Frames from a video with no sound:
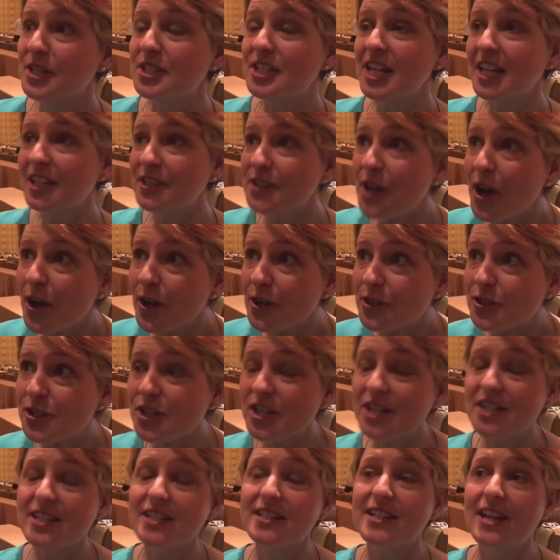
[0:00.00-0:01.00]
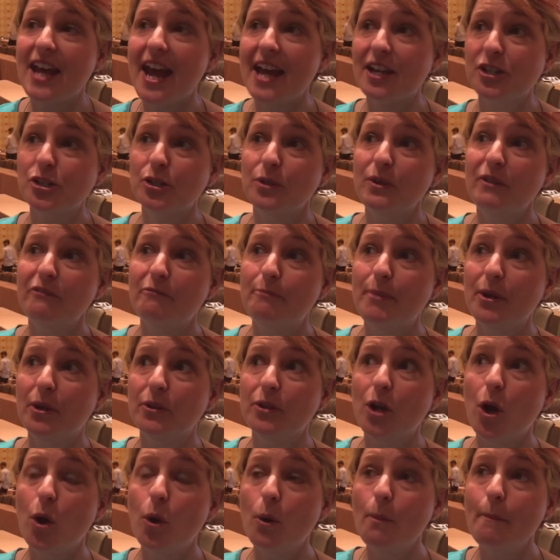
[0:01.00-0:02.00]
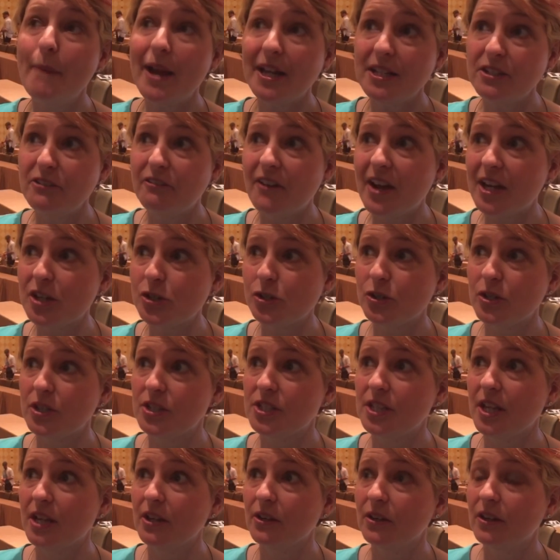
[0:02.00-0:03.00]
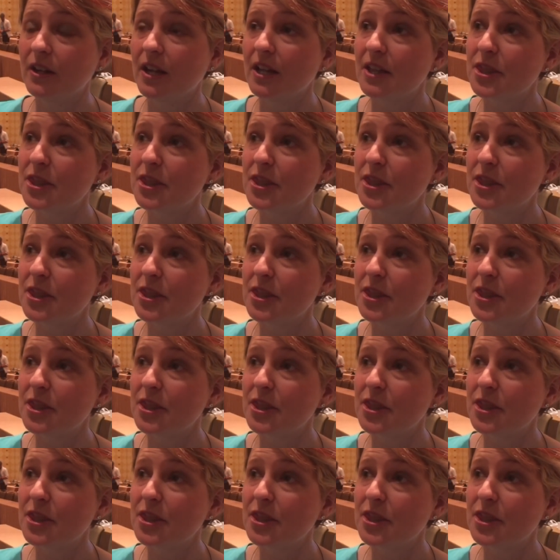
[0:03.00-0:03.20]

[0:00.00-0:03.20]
The technology is actually, you've built a whole manufacturing center,